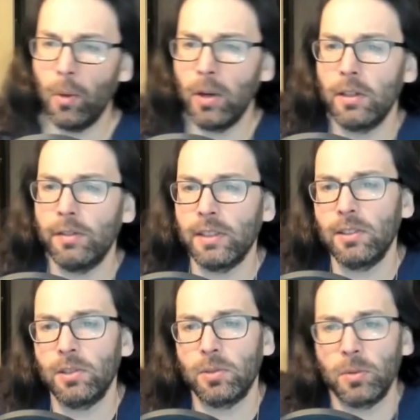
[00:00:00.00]
wonder if this
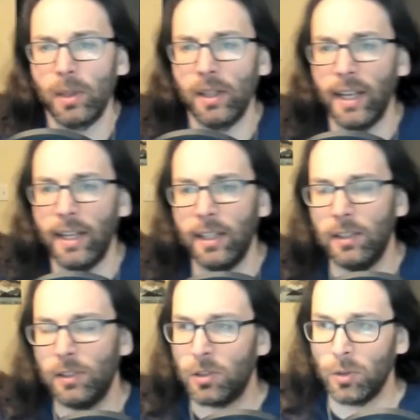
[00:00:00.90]
is
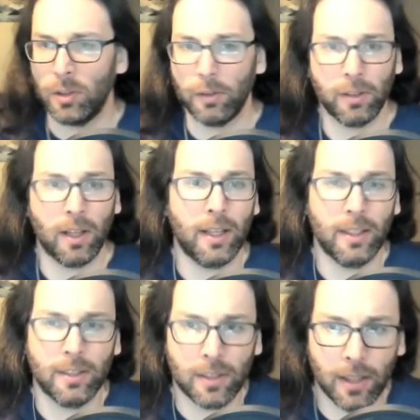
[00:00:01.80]
related to the
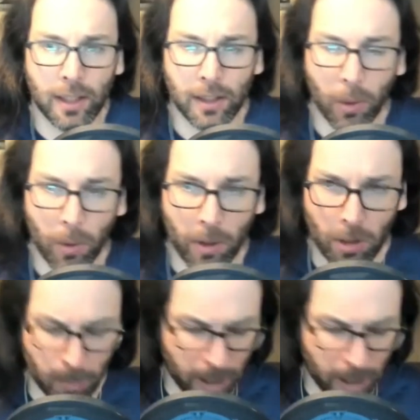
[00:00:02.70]
flaws in the Oracle